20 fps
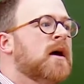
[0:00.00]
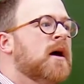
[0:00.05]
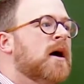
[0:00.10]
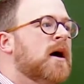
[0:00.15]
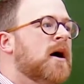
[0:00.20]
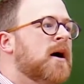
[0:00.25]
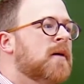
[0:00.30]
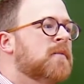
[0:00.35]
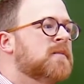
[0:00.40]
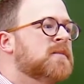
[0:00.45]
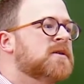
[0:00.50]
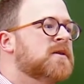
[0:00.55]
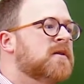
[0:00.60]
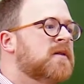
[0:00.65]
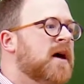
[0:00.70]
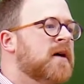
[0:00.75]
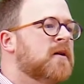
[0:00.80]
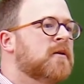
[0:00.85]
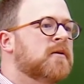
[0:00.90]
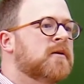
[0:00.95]
So
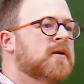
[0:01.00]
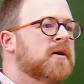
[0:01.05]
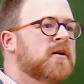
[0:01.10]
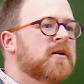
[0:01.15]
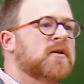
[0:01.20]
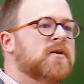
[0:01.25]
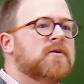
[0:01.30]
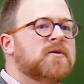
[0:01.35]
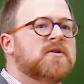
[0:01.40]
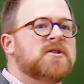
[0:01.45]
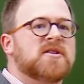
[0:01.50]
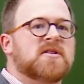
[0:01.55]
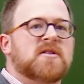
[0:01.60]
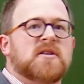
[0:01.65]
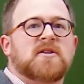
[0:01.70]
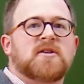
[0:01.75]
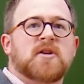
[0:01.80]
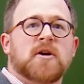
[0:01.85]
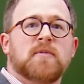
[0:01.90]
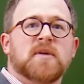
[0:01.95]
that'll conclude just
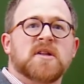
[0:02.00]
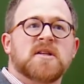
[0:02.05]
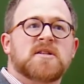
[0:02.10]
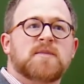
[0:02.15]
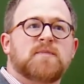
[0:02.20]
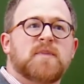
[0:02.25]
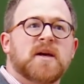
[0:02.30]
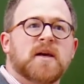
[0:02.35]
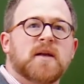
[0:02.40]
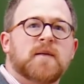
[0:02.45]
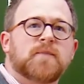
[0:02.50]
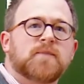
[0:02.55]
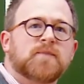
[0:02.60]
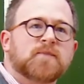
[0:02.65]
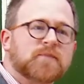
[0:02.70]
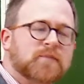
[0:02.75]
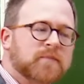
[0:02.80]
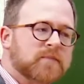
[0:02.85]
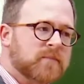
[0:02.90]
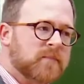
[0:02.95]
the turbulence bit.
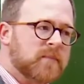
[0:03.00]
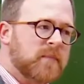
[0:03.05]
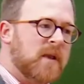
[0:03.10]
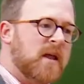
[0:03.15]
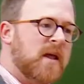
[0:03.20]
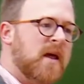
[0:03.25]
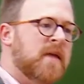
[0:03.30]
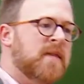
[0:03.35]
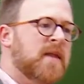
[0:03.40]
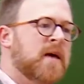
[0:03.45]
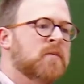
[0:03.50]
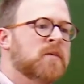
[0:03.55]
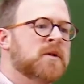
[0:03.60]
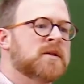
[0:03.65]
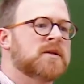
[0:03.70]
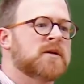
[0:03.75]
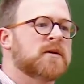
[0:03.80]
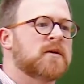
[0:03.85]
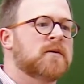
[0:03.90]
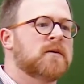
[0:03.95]
And then we'll
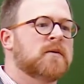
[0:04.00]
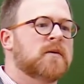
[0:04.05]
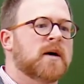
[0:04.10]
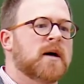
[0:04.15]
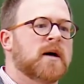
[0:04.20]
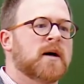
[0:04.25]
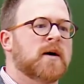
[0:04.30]
do